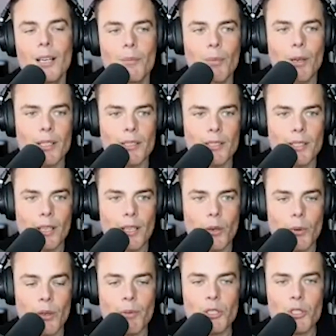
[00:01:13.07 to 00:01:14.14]
But
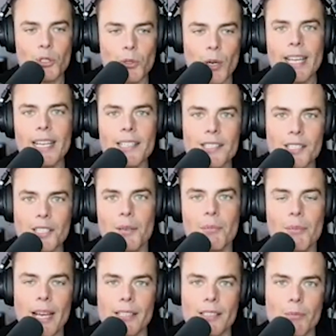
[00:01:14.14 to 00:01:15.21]
we've been trying to come
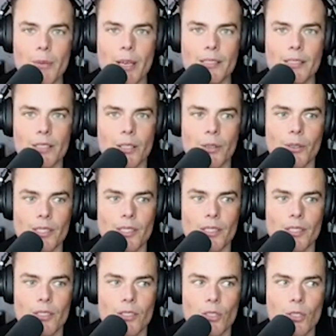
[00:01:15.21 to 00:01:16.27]
back to Mexico
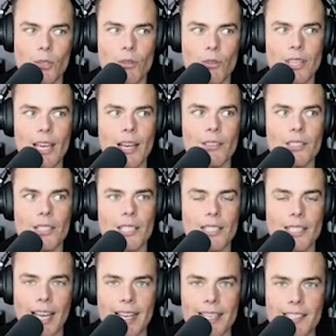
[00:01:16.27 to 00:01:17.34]
since
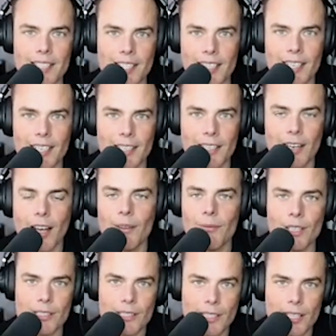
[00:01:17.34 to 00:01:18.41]
2019, and
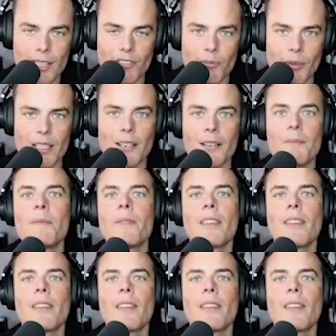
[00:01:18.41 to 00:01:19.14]
obviously there have been